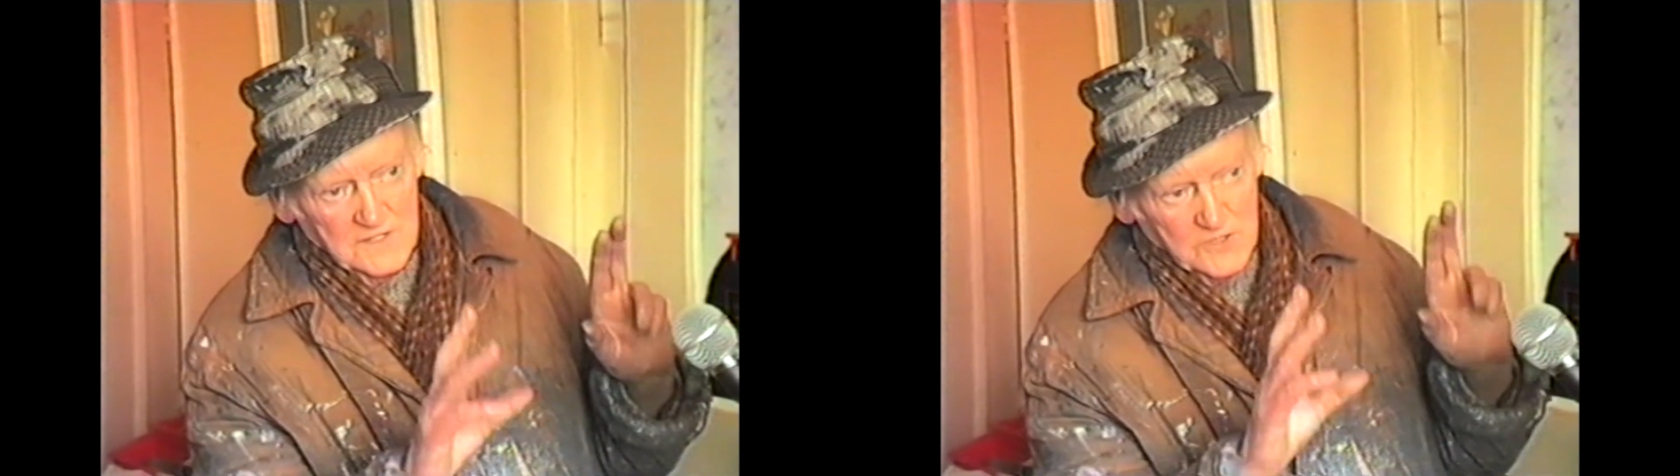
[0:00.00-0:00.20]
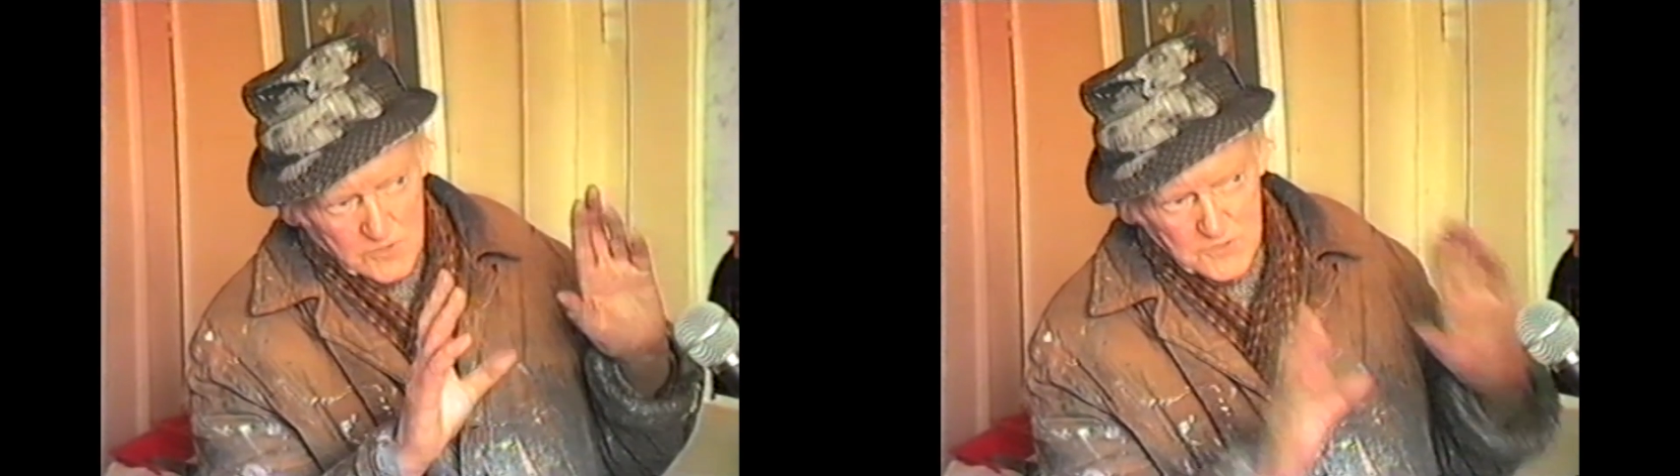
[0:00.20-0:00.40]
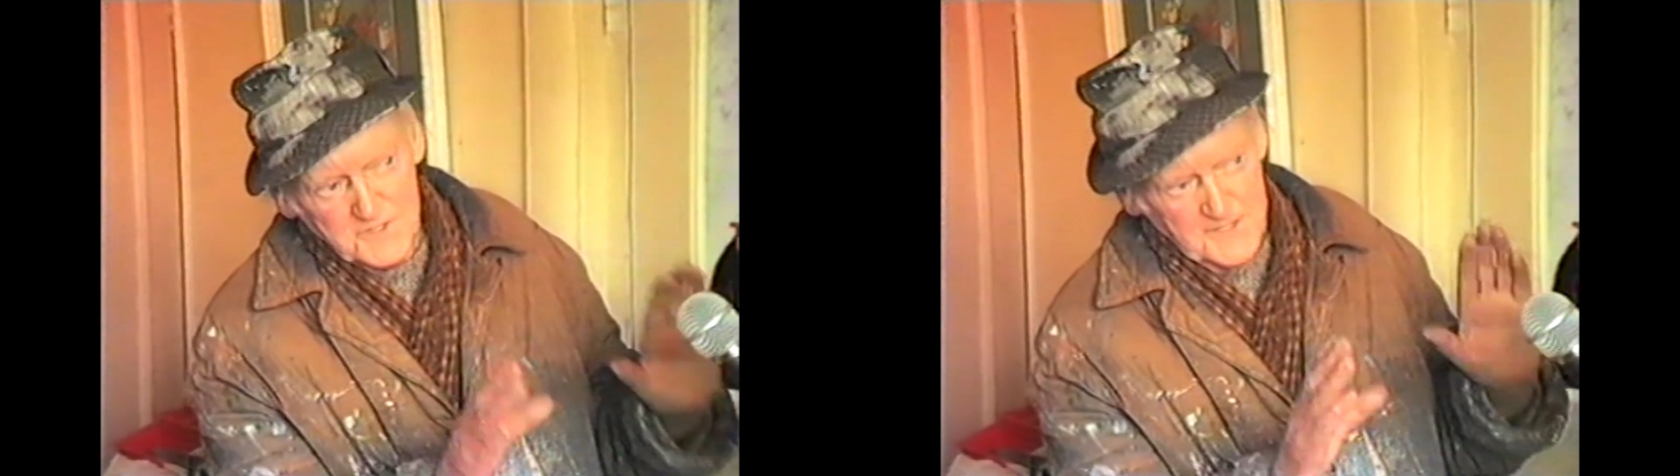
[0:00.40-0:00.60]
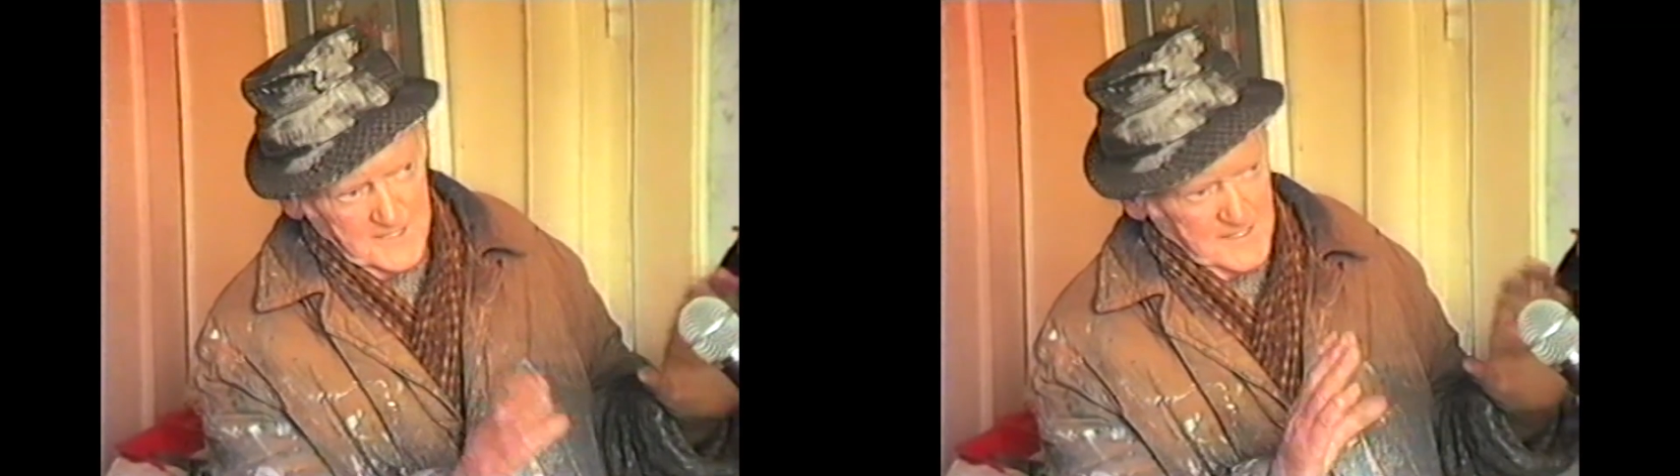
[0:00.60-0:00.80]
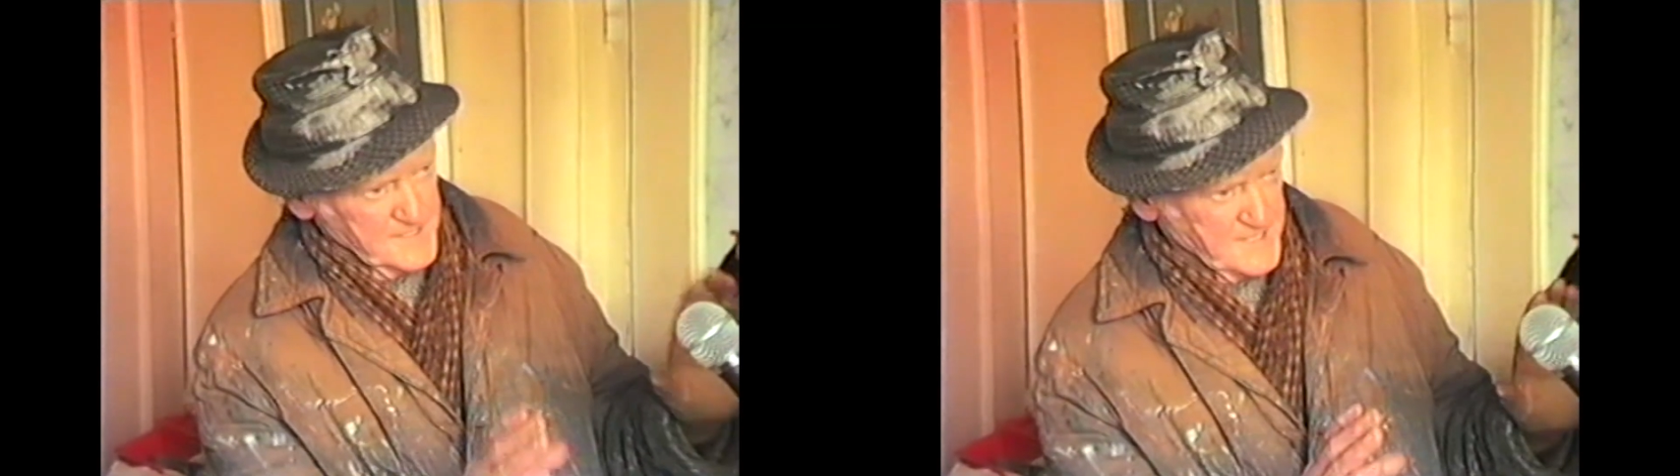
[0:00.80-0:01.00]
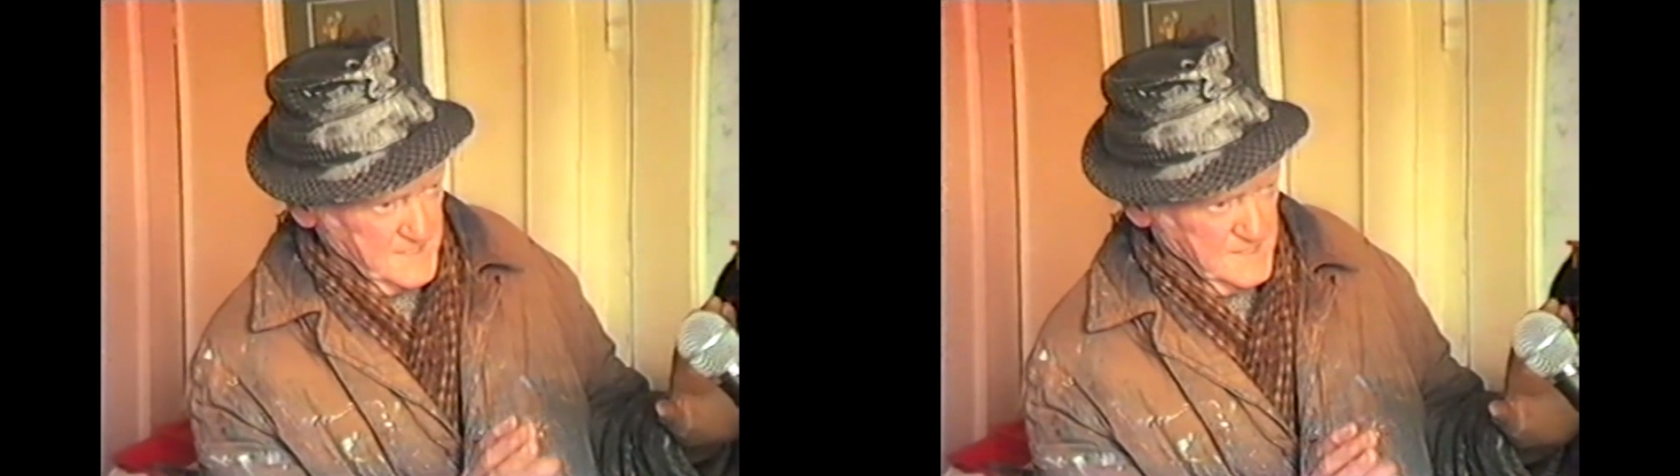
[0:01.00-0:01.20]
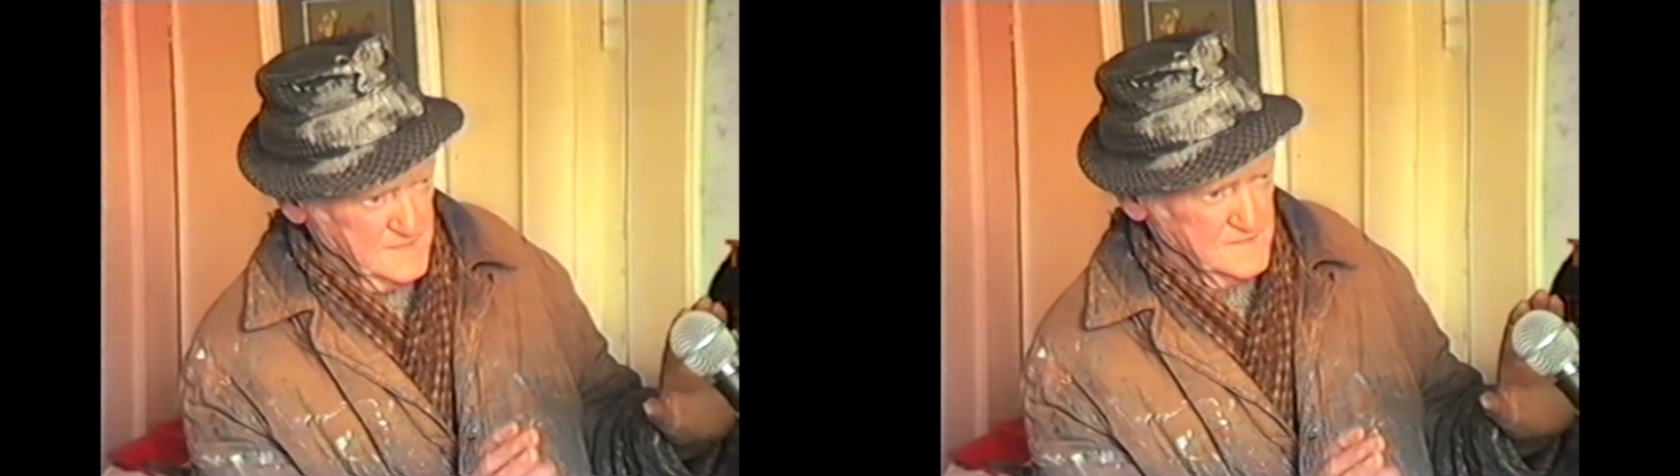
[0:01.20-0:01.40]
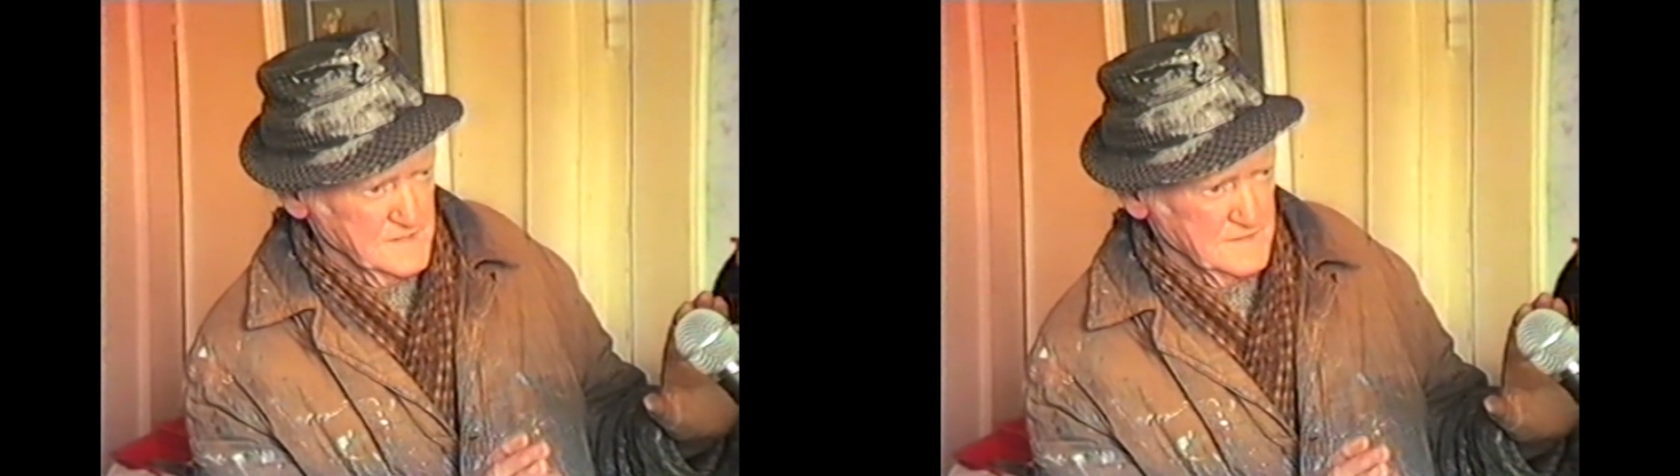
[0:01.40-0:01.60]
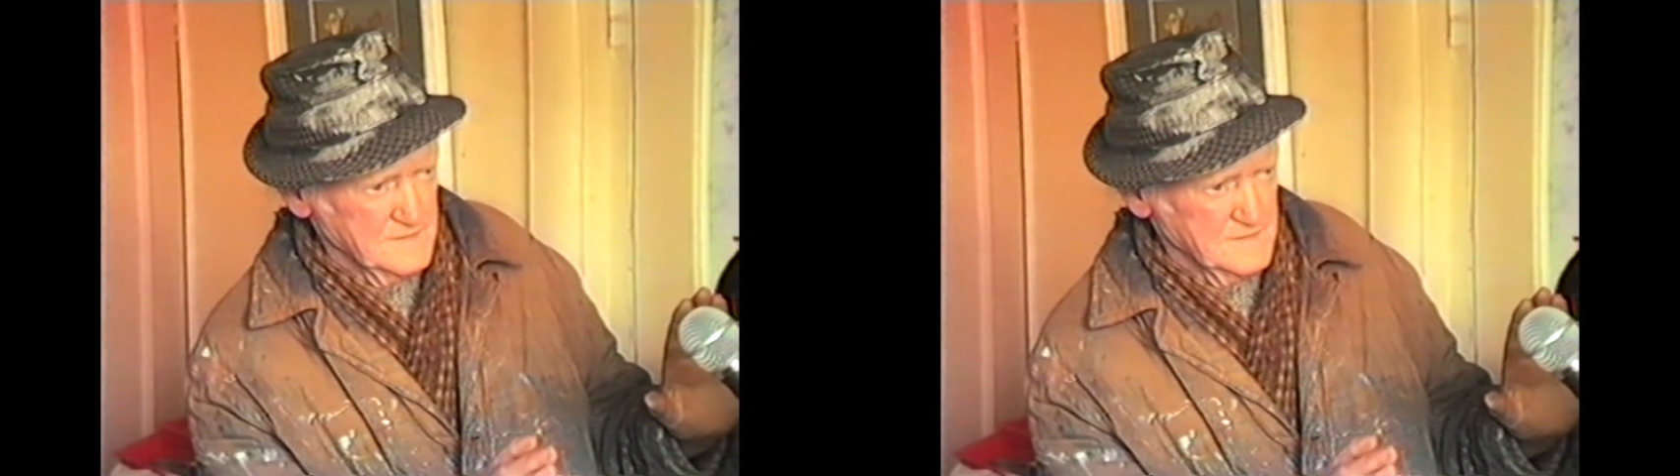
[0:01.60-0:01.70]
coastal scene,